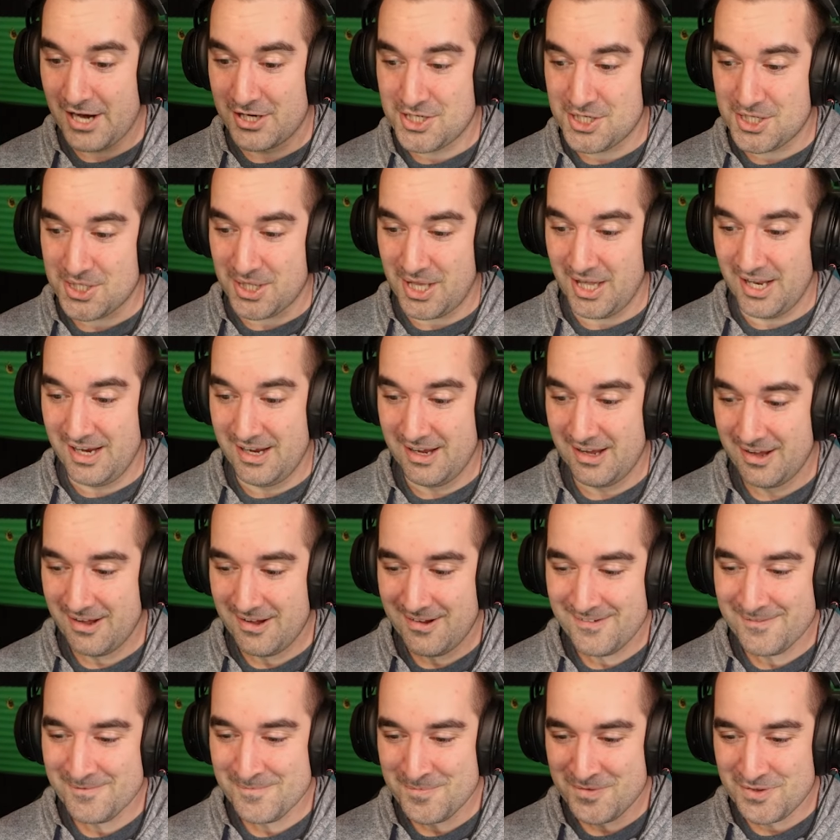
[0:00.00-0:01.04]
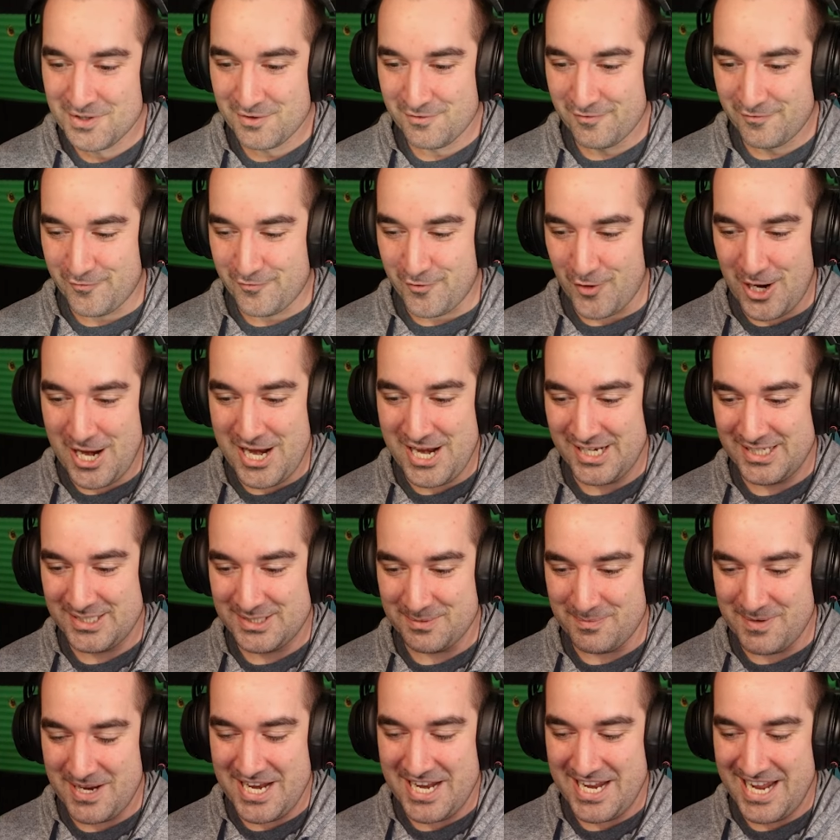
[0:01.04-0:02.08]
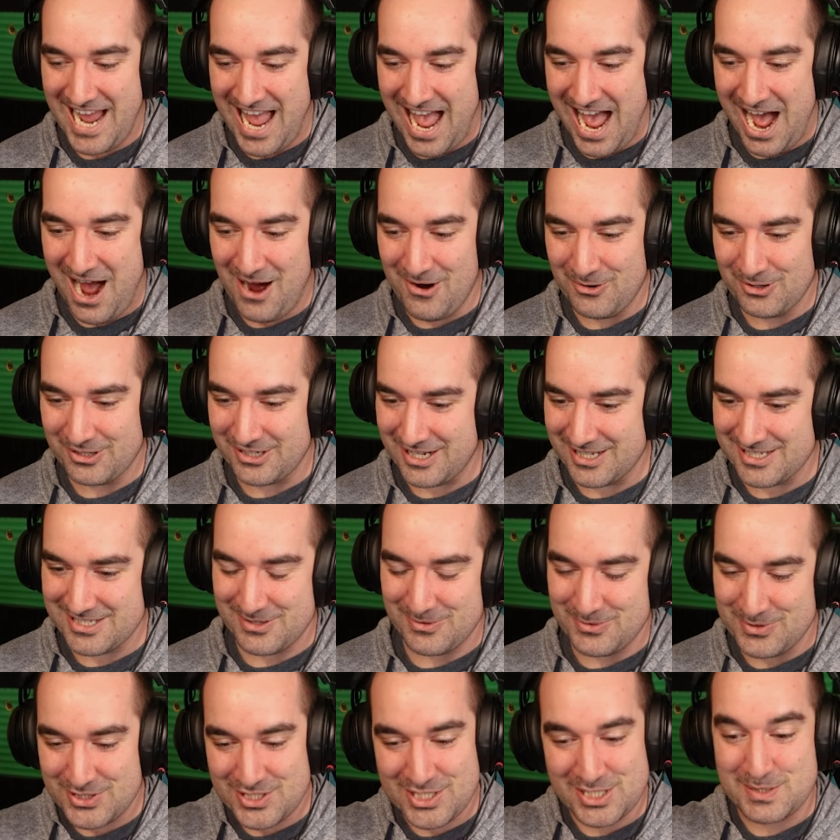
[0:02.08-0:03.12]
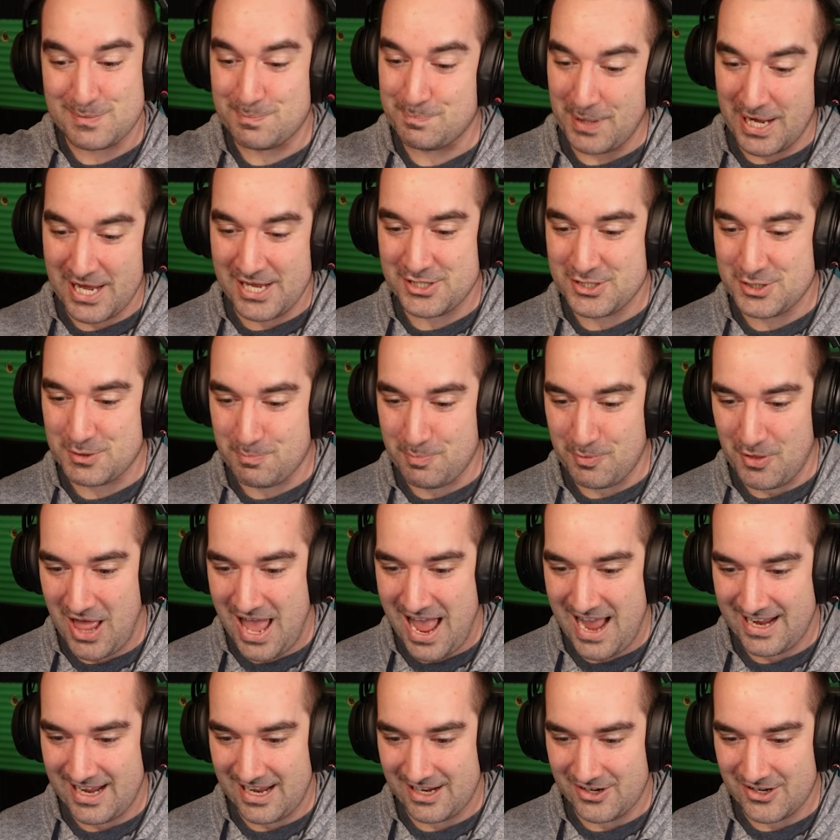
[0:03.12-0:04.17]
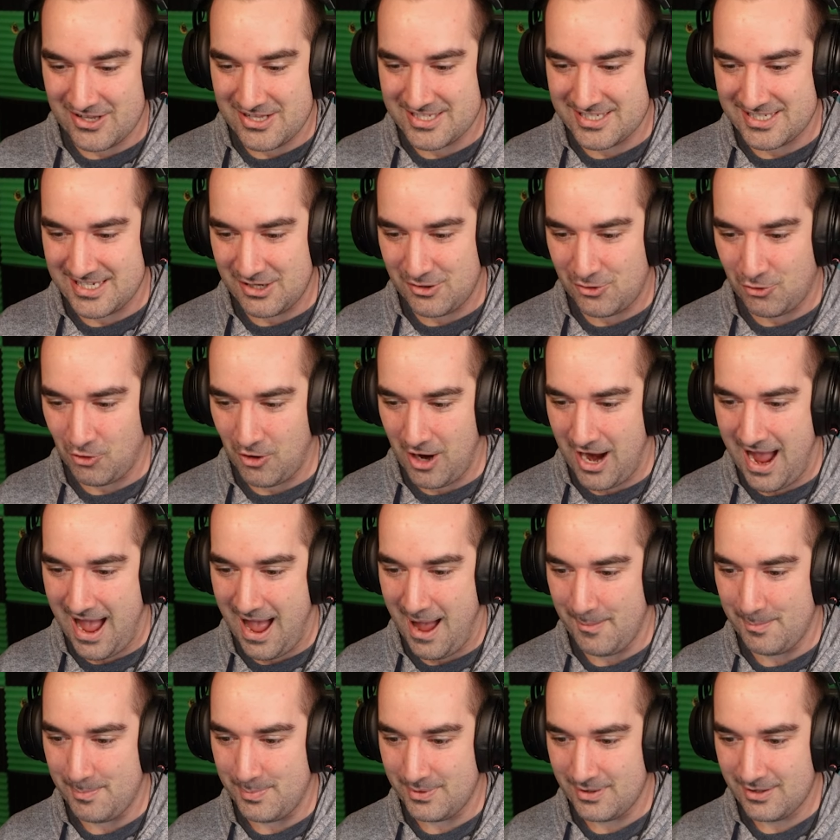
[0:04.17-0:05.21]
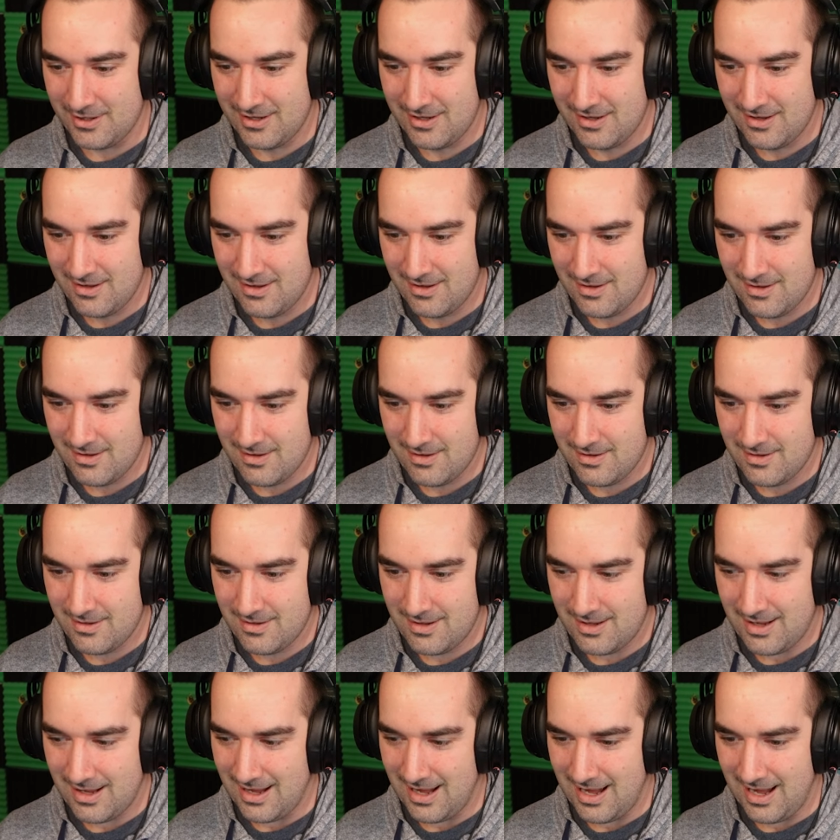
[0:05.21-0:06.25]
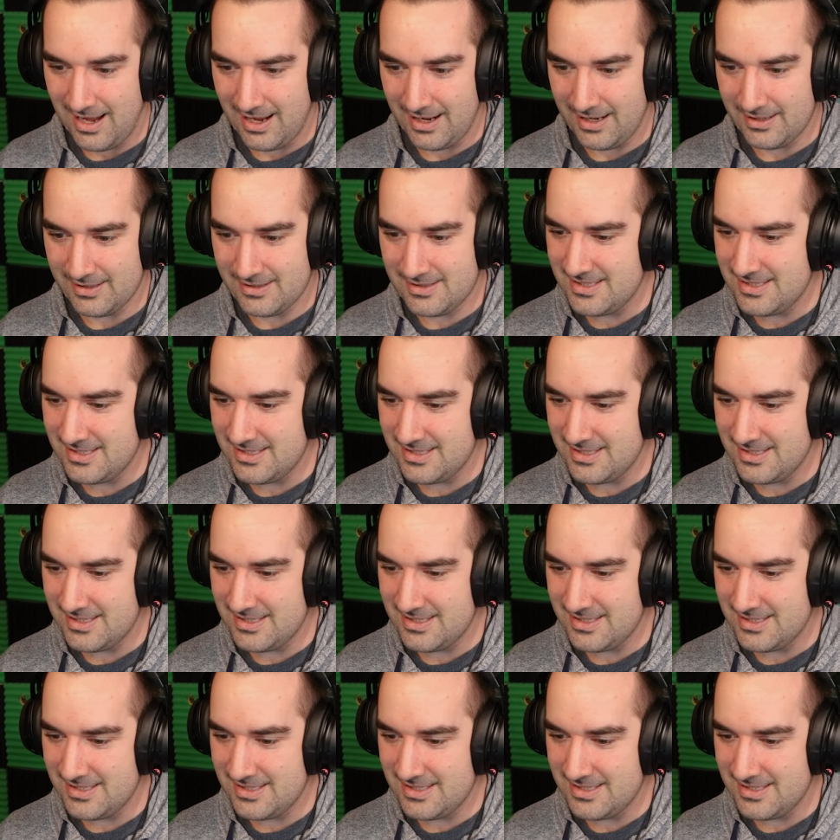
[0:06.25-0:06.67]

actually freaked me out because it was just pitch black. I couldn't see crap. Hi.